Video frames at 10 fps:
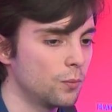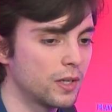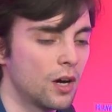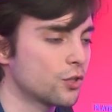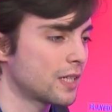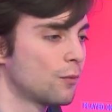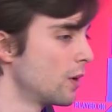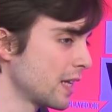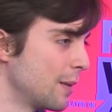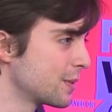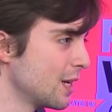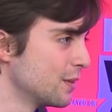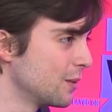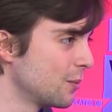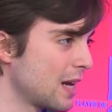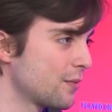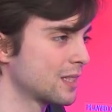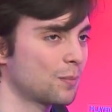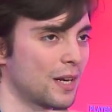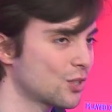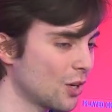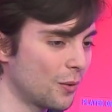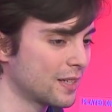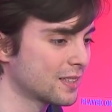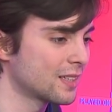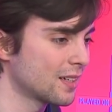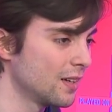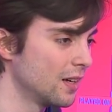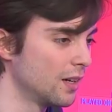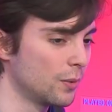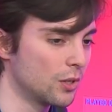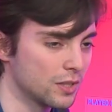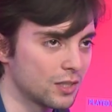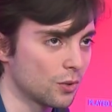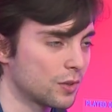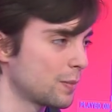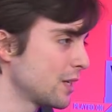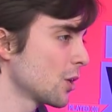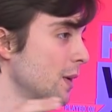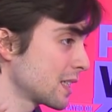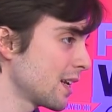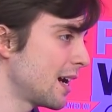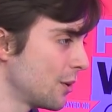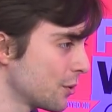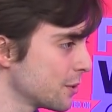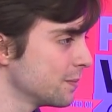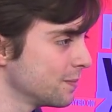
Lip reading: we can't just have one game server. We have this Spatial OS, we use a sort of Spatial OS cloud.